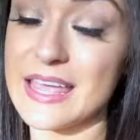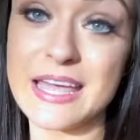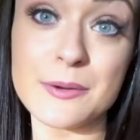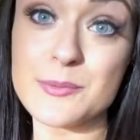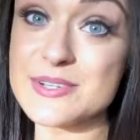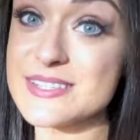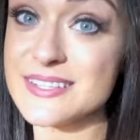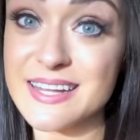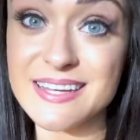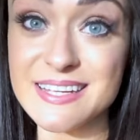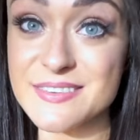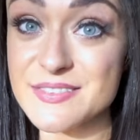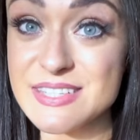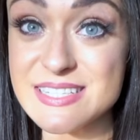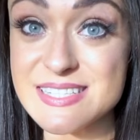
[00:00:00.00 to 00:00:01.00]
It wasn't any
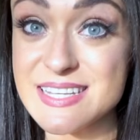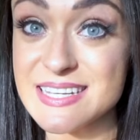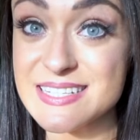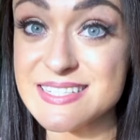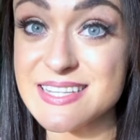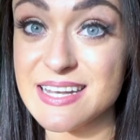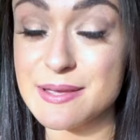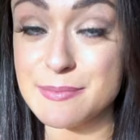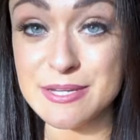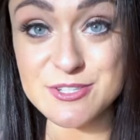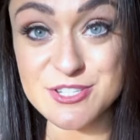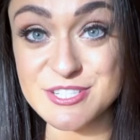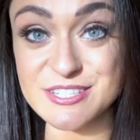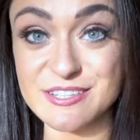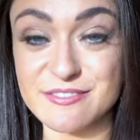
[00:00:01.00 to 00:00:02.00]
of these things that I
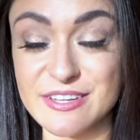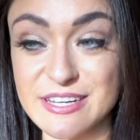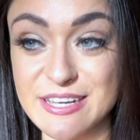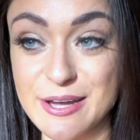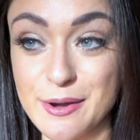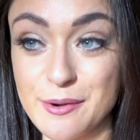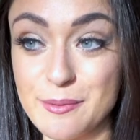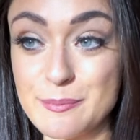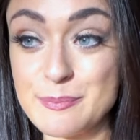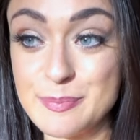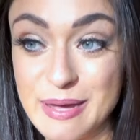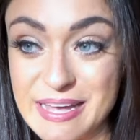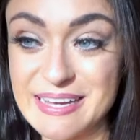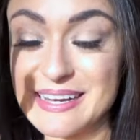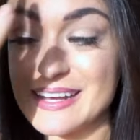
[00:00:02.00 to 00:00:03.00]
mentioned in the video,
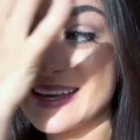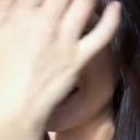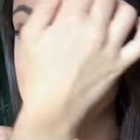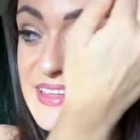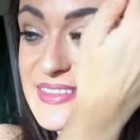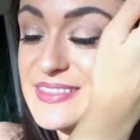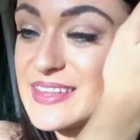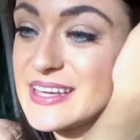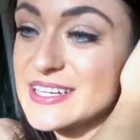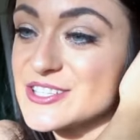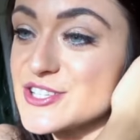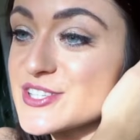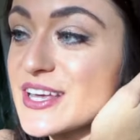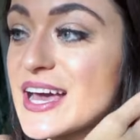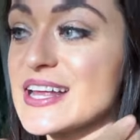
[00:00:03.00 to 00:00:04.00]
but again, it
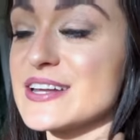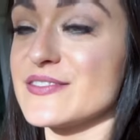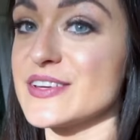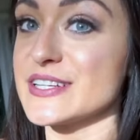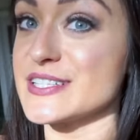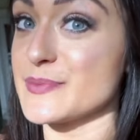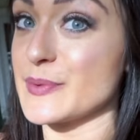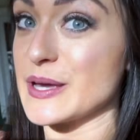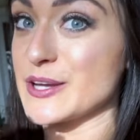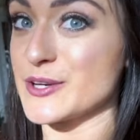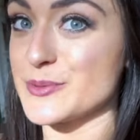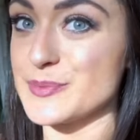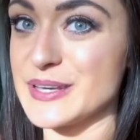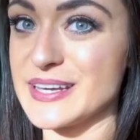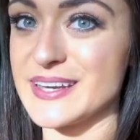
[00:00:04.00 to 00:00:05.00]
just kind of
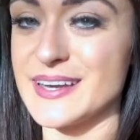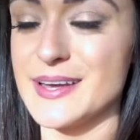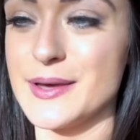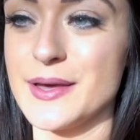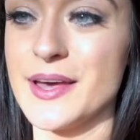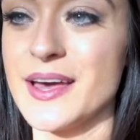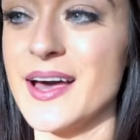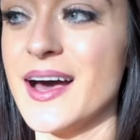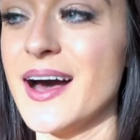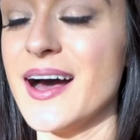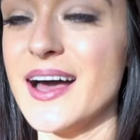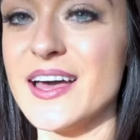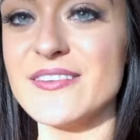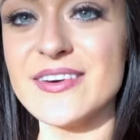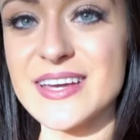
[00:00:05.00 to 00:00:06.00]
inspired me.
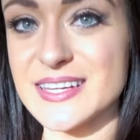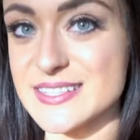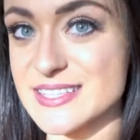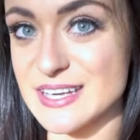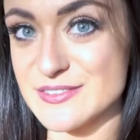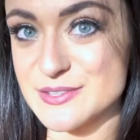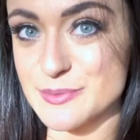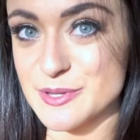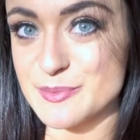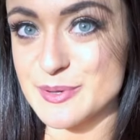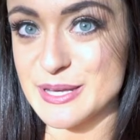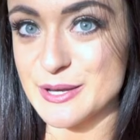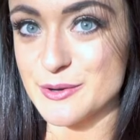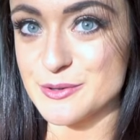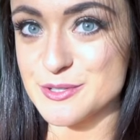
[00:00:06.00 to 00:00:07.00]
If I can save some other
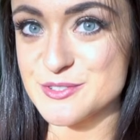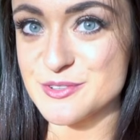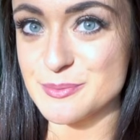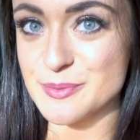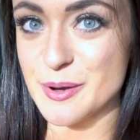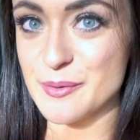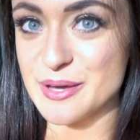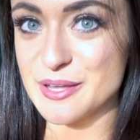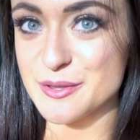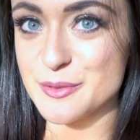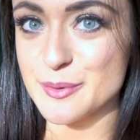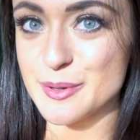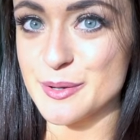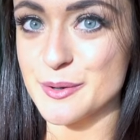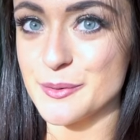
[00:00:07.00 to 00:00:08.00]
pig owners from going
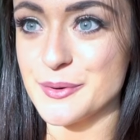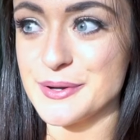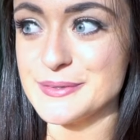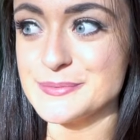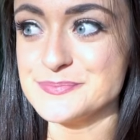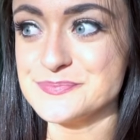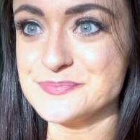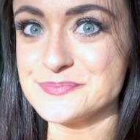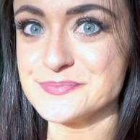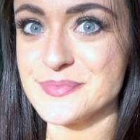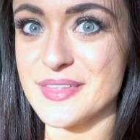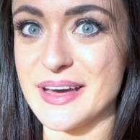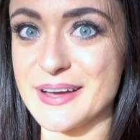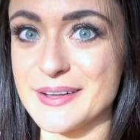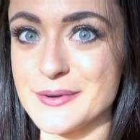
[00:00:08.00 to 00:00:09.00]
through
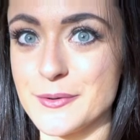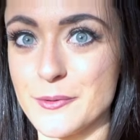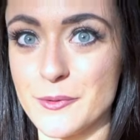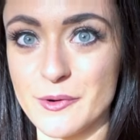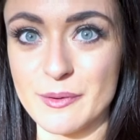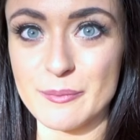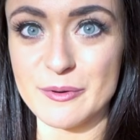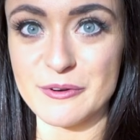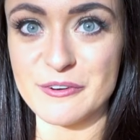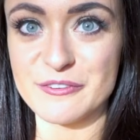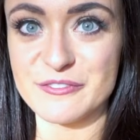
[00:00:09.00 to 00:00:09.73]
that horrible